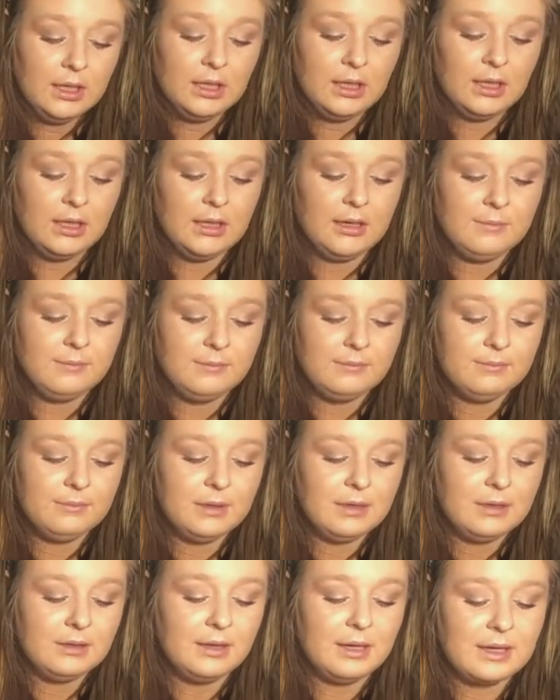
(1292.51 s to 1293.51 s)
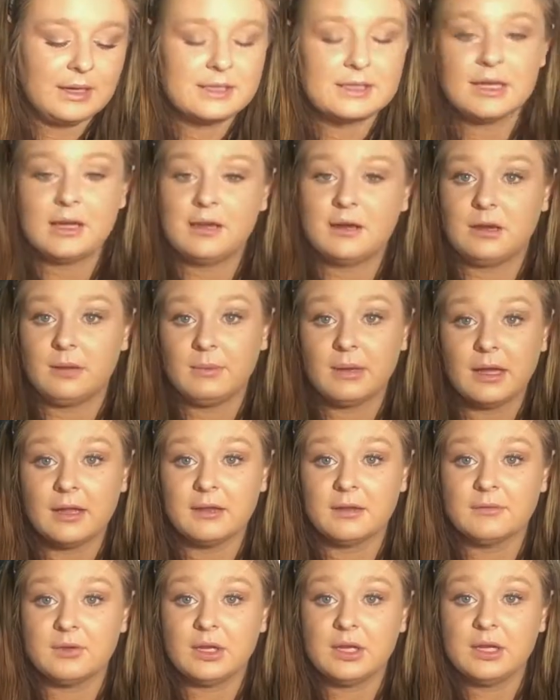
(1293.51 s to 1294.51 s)
like I say in all my
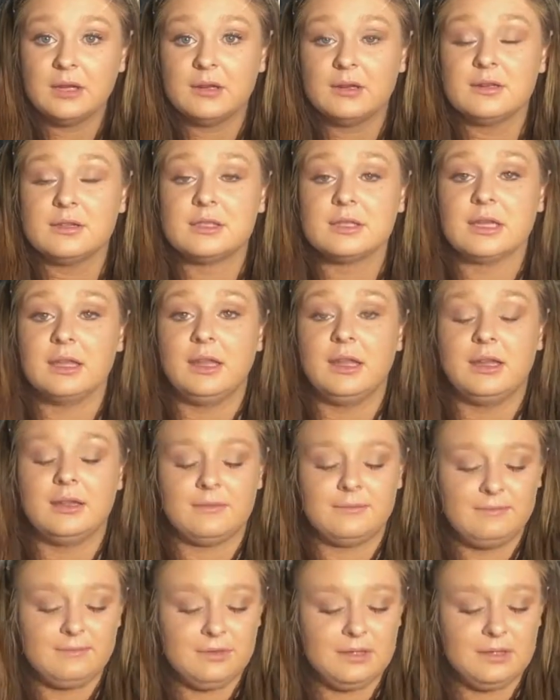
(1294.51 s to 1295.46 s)
other videos, like,